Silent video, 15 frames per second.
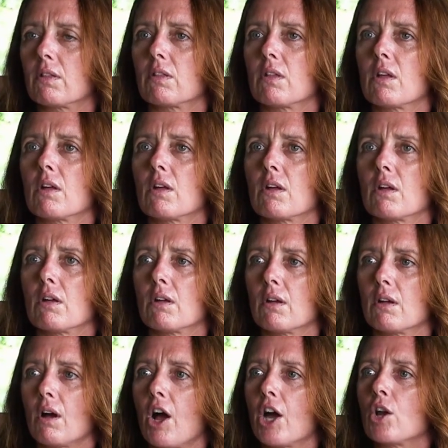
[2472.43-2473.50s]

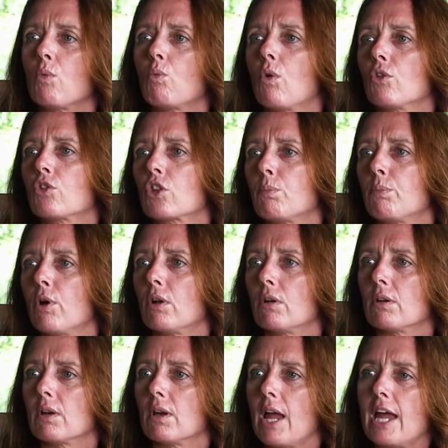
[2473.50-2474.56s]
I don't want to put
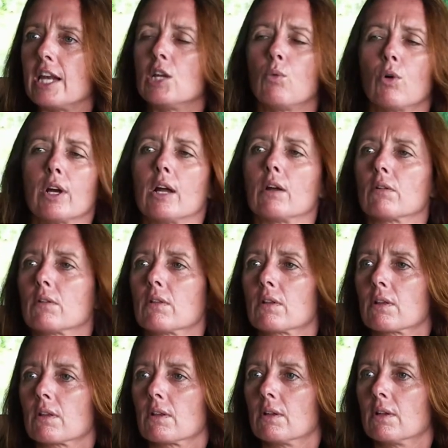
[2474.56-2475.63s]
anyone else
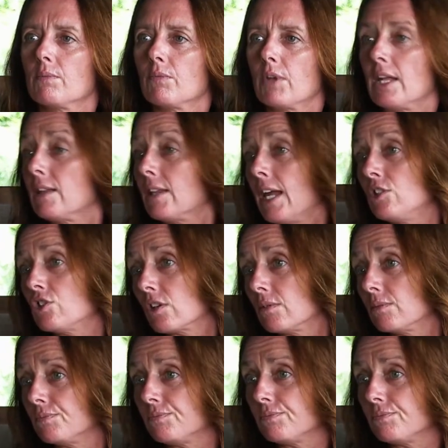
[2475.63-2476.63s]
in danger.